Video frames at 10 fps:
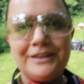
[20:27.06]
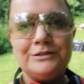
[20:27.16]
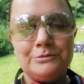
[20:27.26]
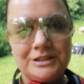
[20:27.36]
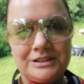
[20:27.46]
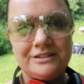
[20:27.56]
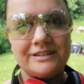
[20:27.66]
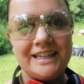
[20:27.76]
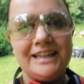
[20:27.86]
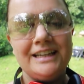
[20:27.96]
The wood
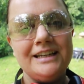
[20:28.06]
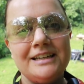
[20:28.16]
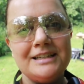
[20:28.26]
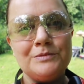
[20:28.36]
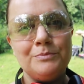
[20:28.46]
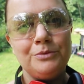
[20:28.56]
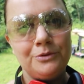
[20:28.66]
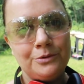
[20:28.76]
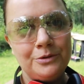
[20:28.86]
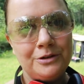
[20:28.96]
grain is
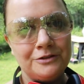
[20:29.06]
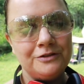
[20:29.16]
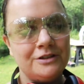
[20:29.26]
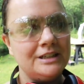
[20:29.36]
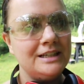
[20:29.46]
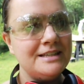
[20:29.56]
beautiful.